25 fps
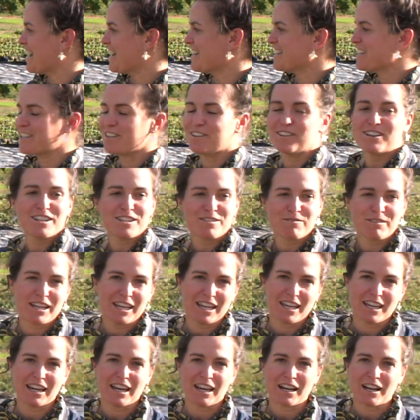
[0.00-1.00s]
as soon as we
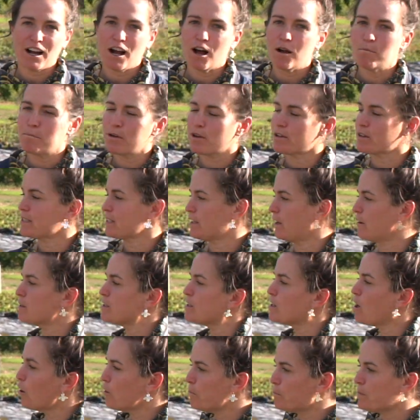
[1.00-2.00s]
can get compost, I was
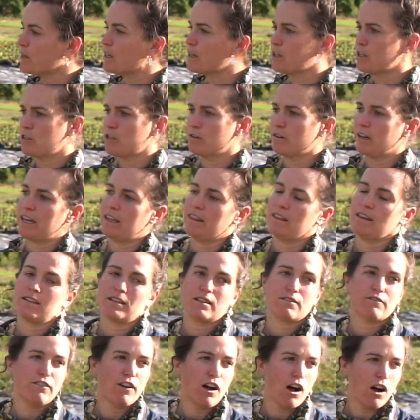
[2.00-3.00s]
hoping to do it
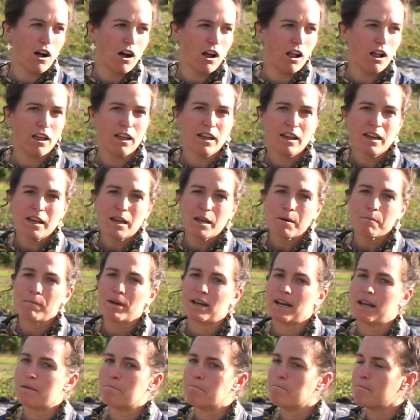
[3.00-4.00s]
this fall,
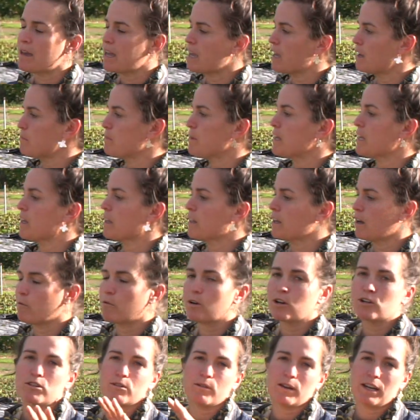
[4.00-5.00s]
but it may be that
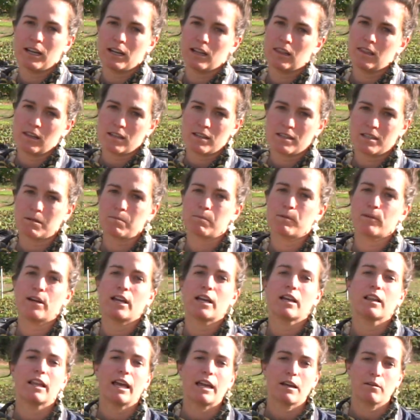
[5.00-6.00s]
we're doing in the
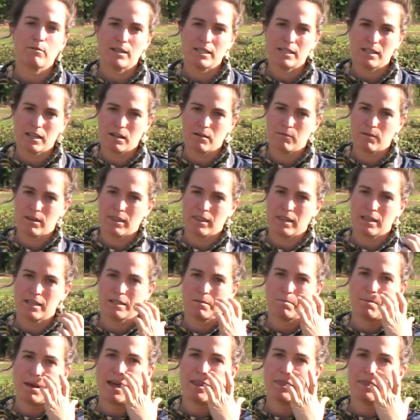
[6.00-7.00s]
spring like we did with
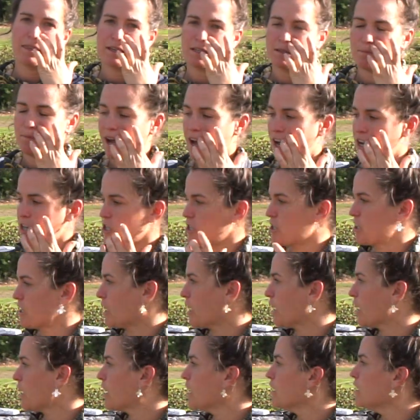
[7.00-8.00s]
this bed this past
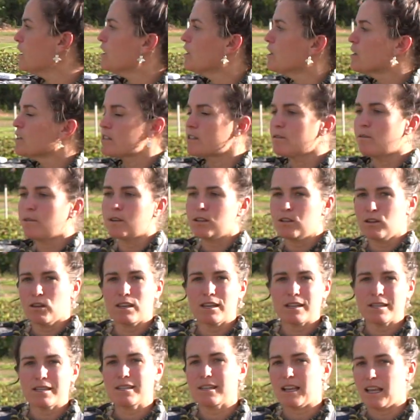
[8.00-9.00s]
year. So we'll do
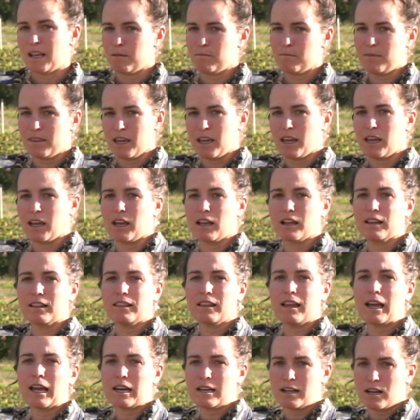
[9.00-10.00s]
the same thing,
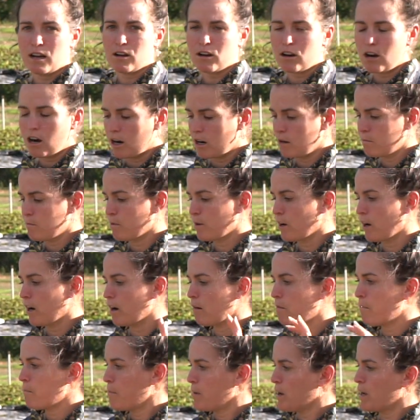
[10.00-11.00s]
lay down
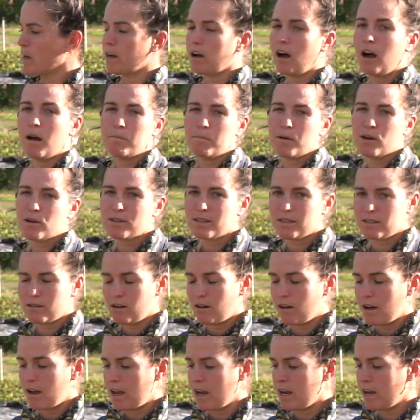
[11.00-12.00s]
cardboard, put compost
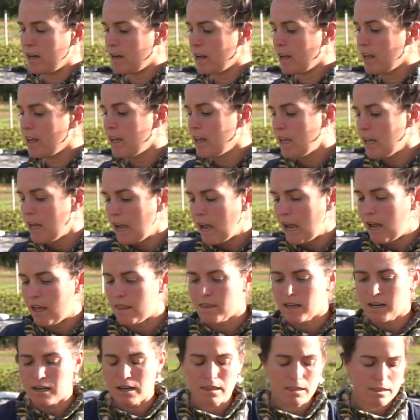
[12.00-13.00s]
on,
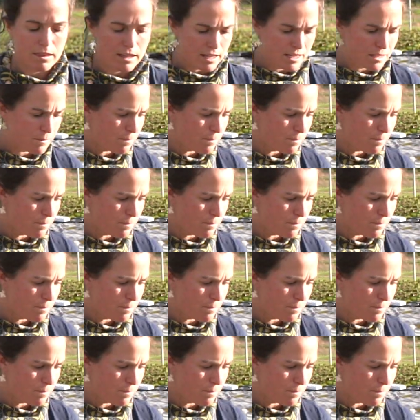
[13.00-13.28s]
and then in this